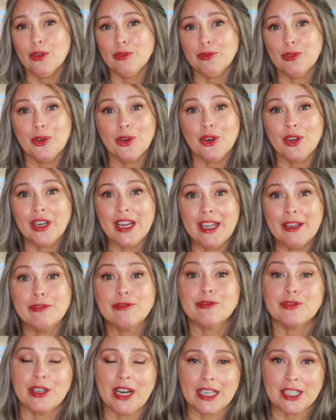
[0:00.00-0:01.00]
for a
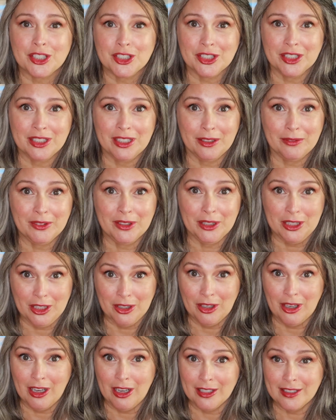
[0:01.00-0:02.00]
fraction of the
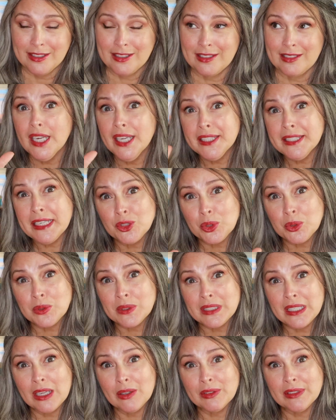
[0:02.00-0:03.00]
cost. It
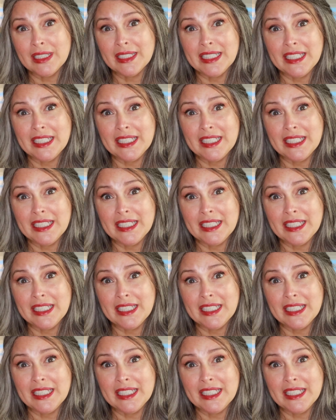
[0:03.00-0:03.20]
turns out that